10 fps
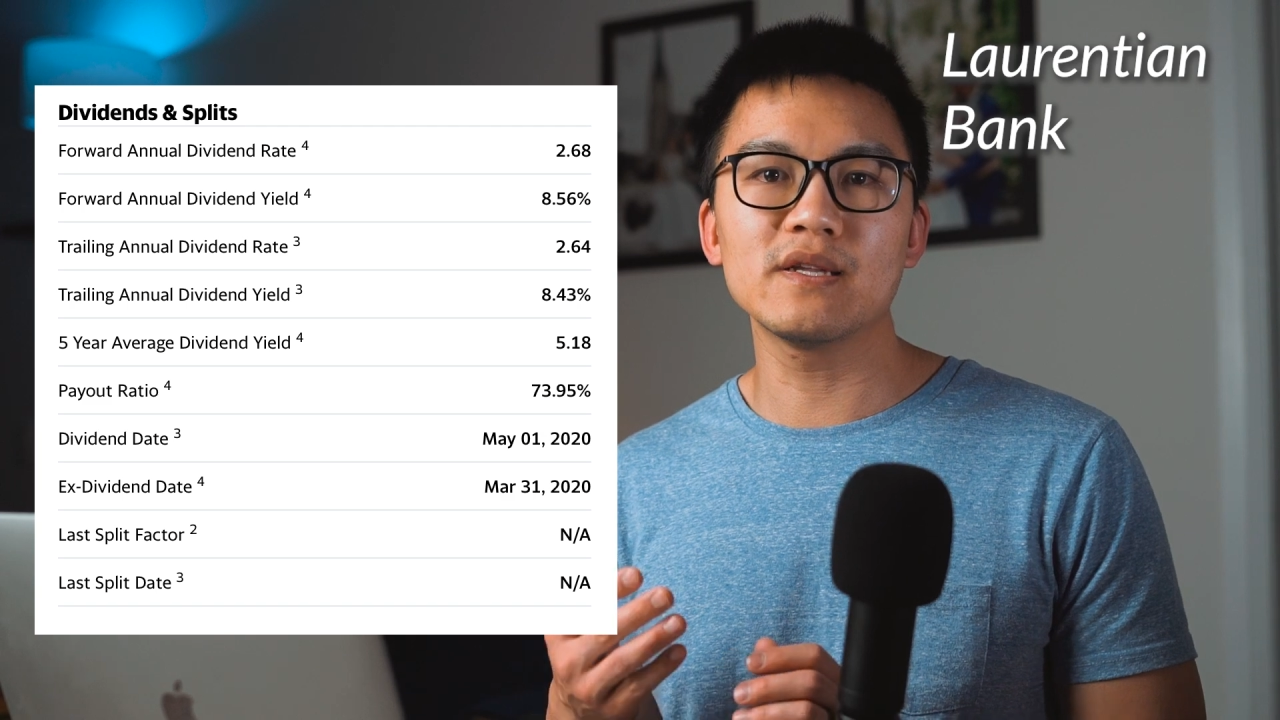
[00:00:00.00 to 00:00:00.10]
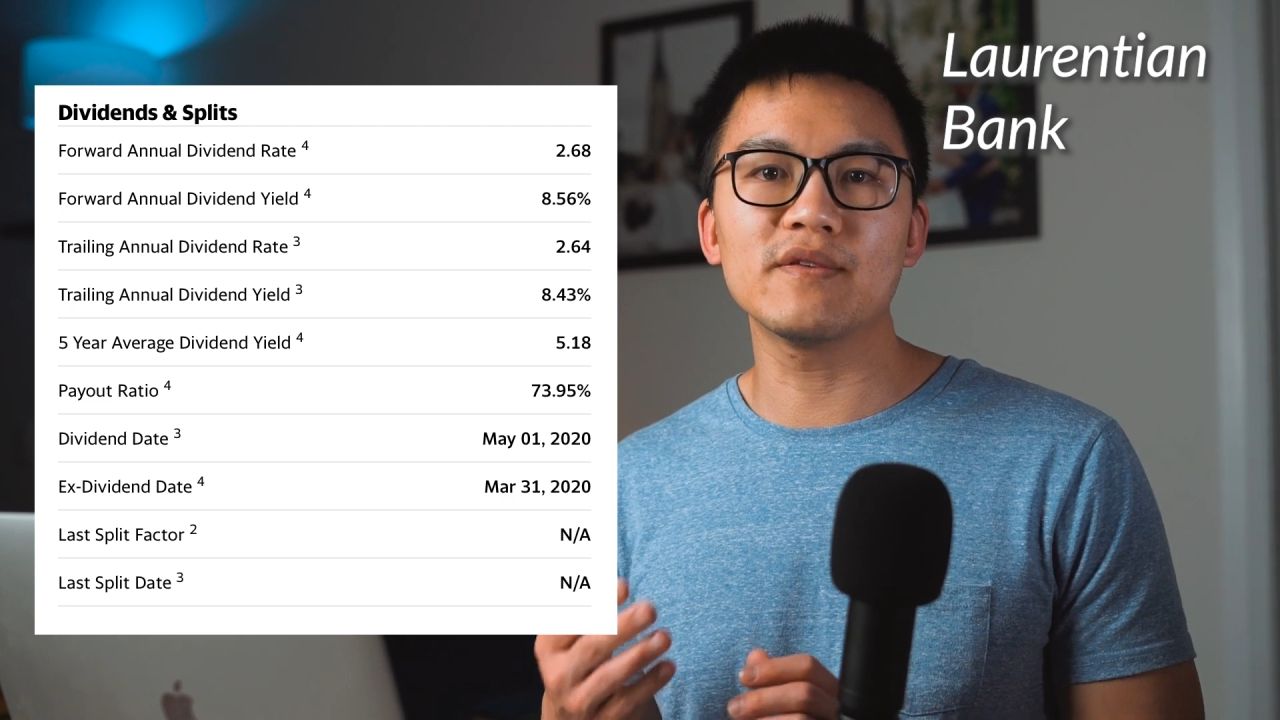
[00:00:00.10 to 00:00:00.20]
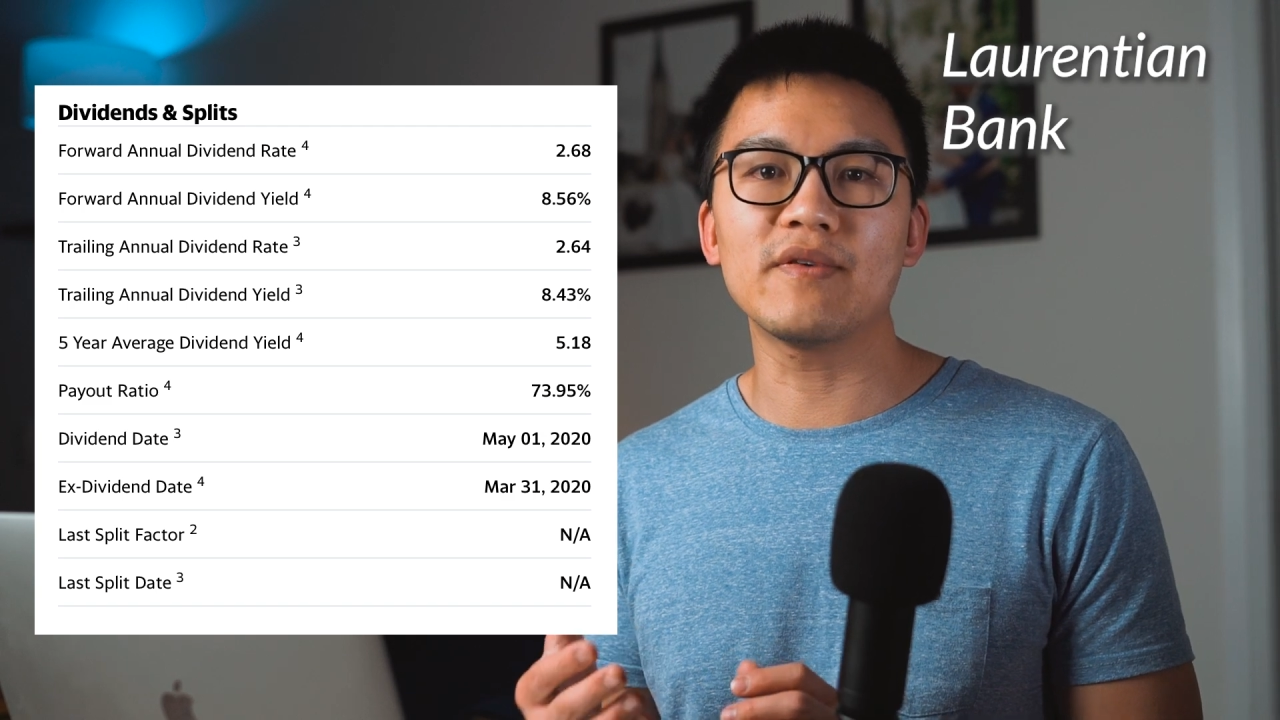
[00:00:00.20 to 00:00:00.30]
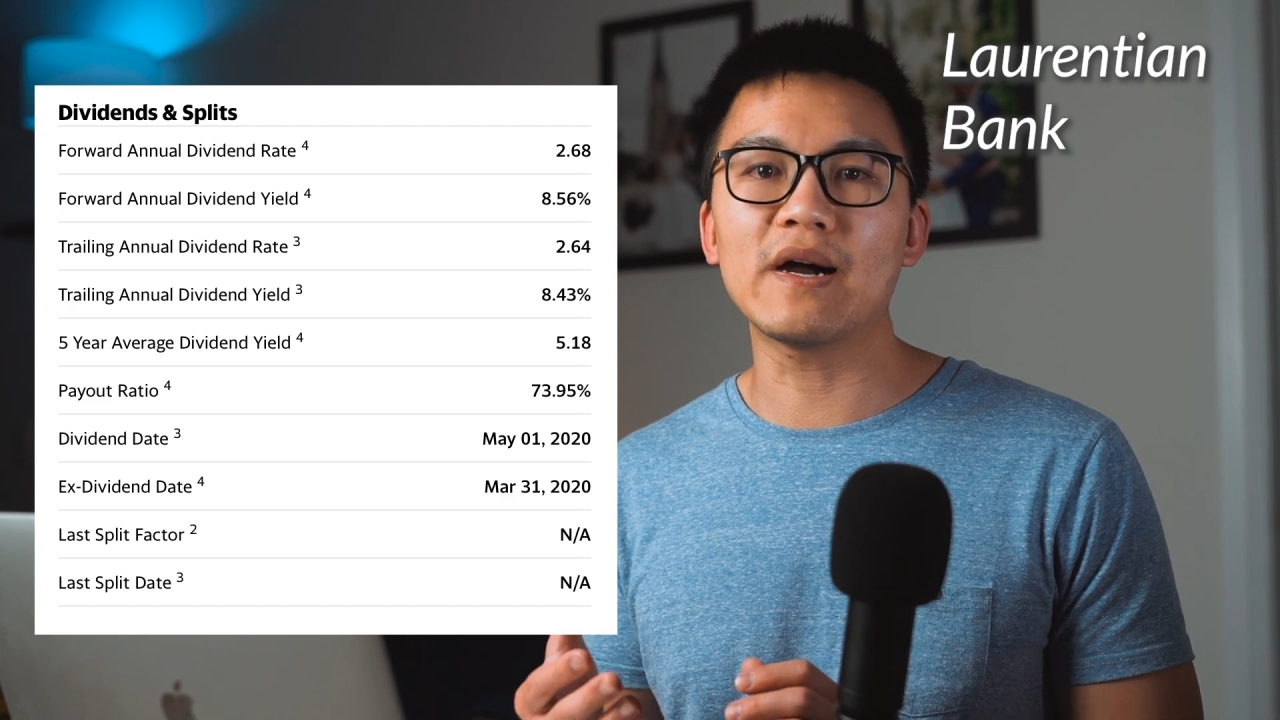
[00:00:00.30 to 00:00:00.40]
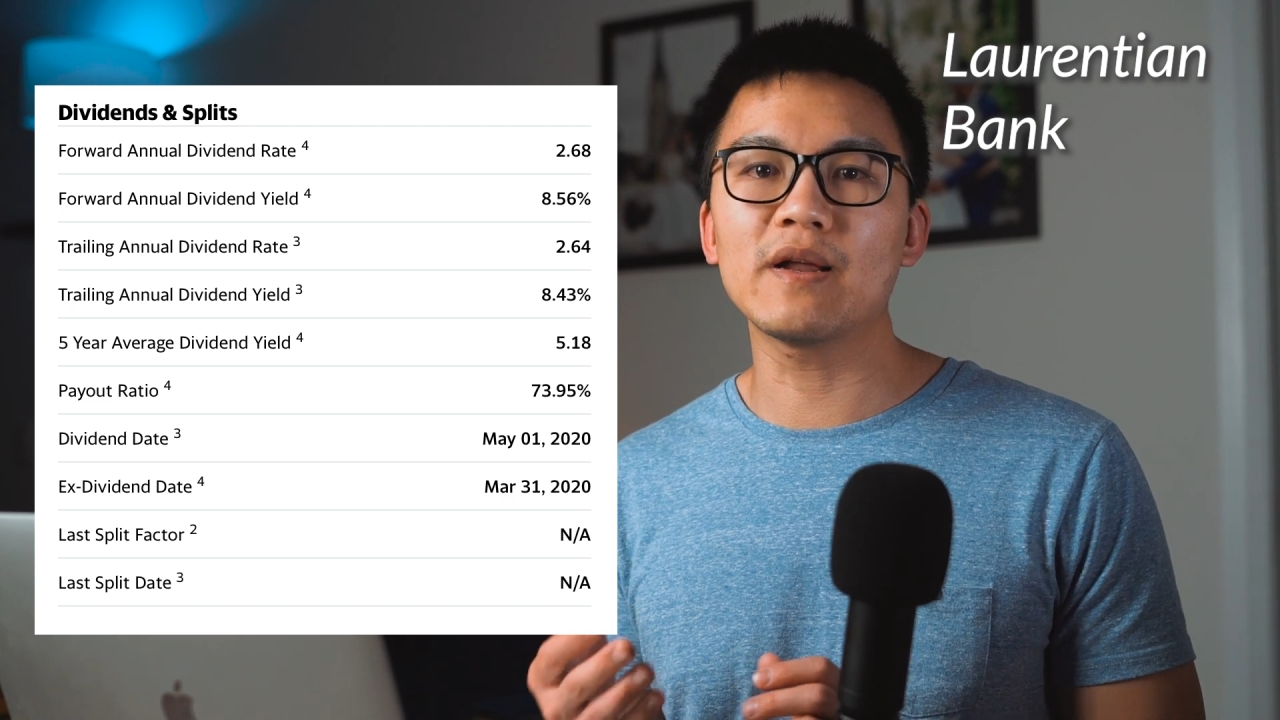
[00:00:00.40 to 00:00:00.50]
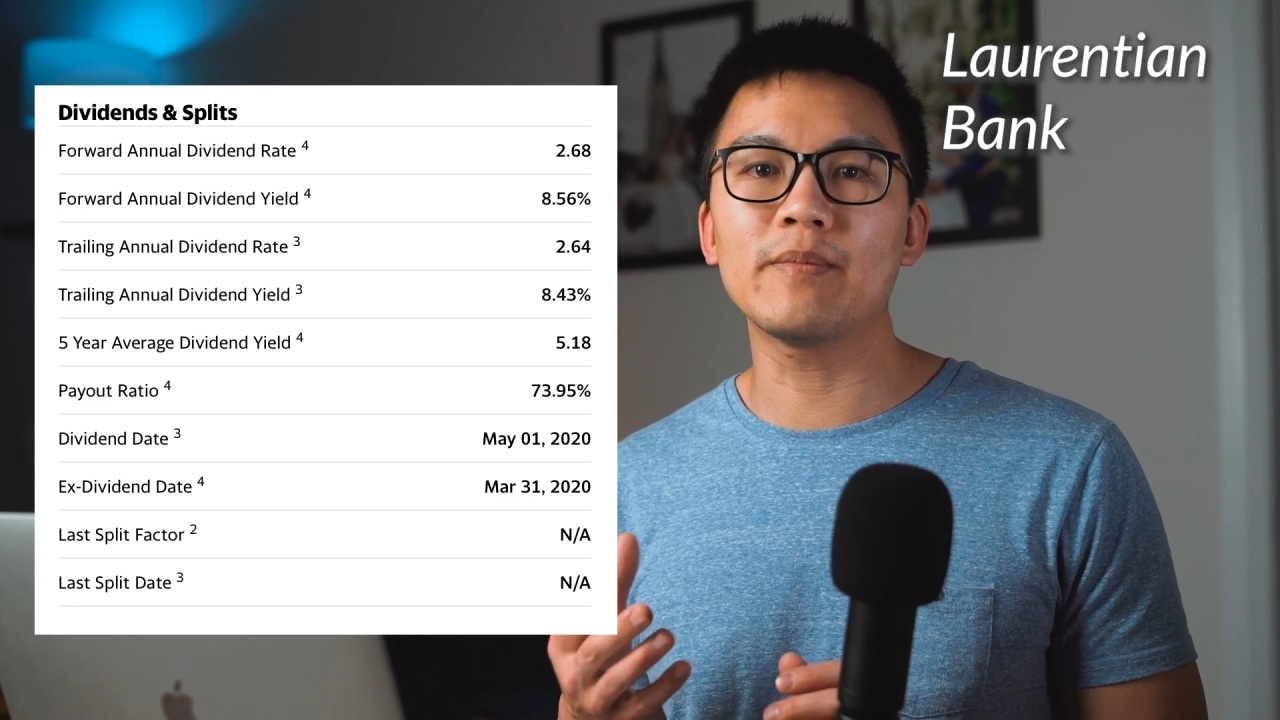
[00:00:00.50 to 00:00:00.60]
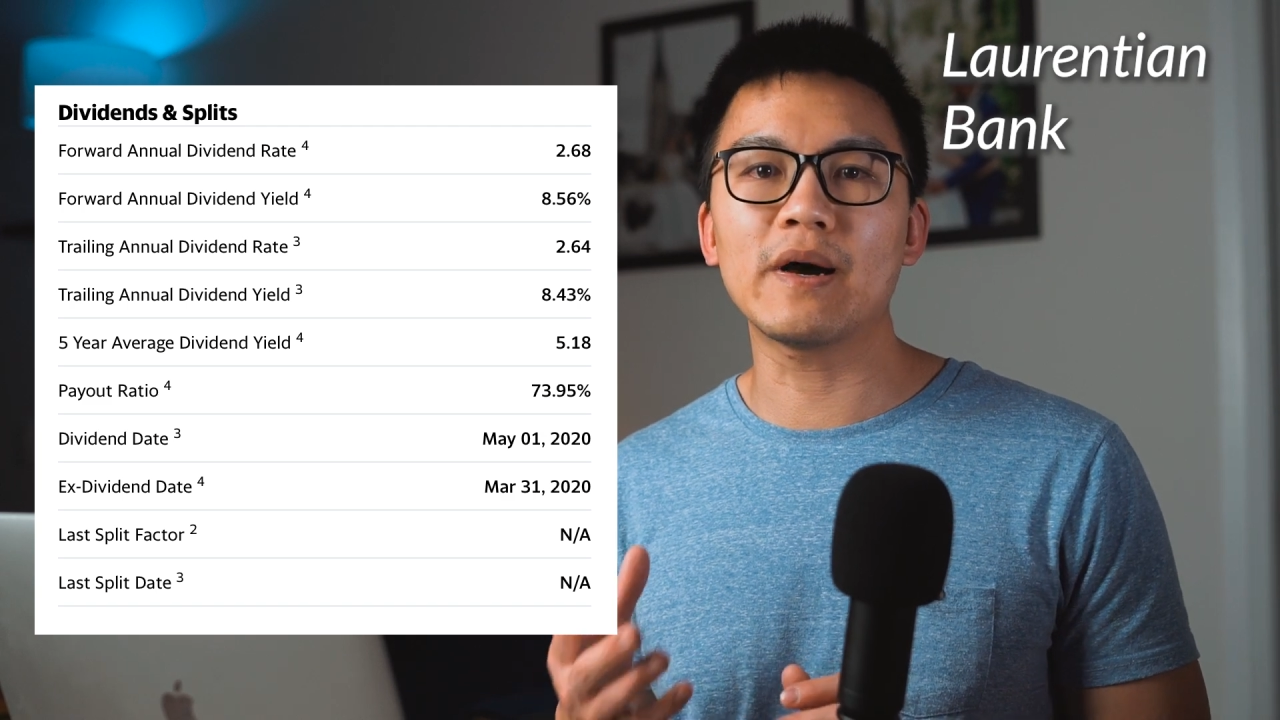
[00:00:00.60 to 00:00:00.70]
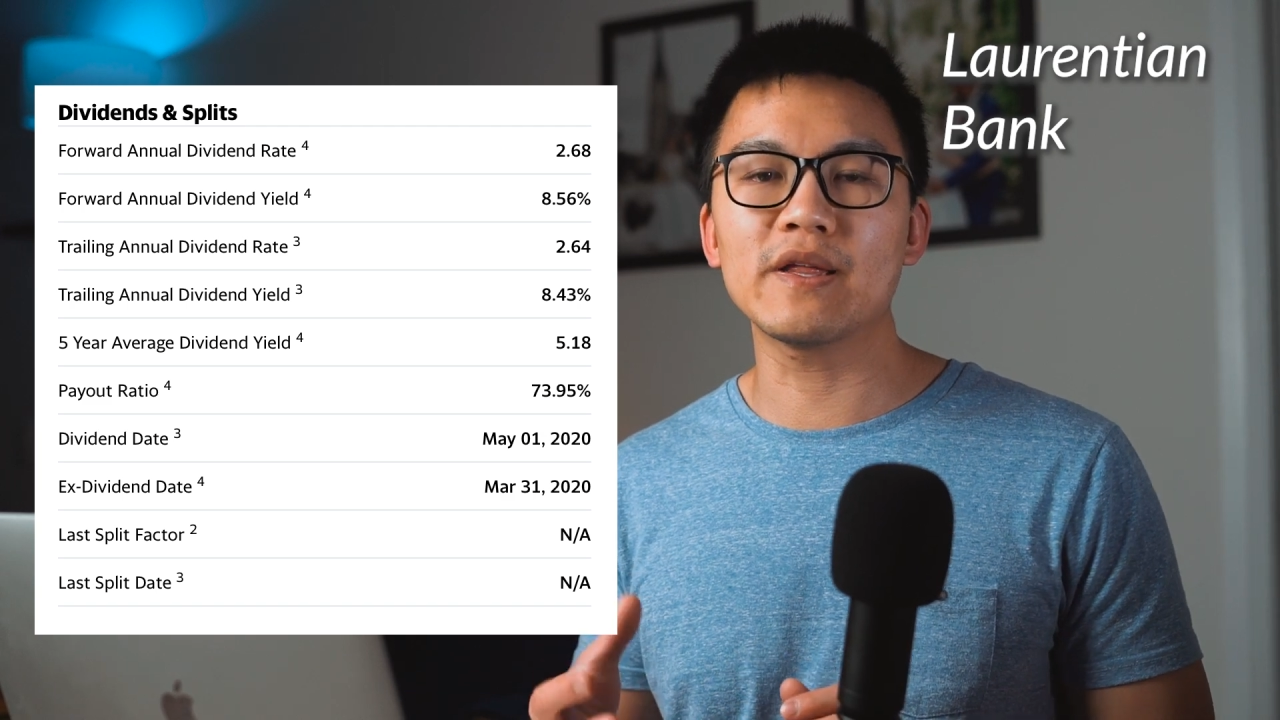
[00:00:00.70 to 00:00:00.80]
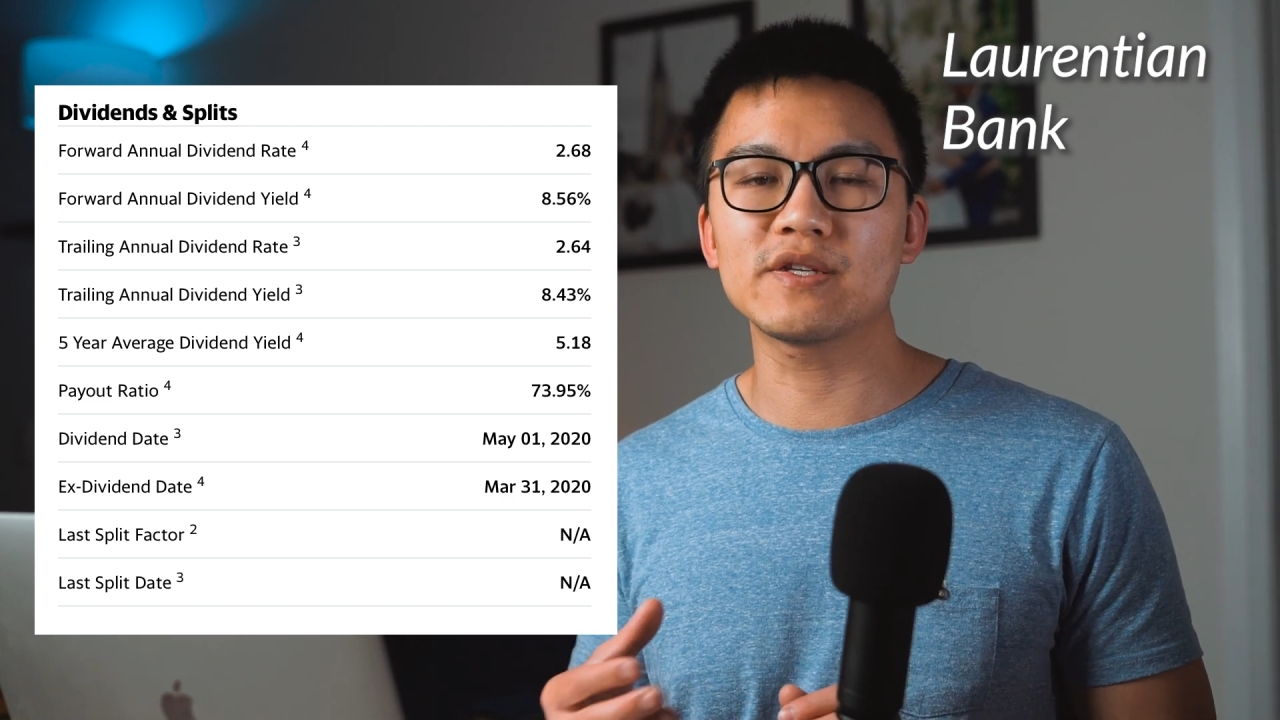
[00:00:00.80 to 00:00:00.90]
divided by the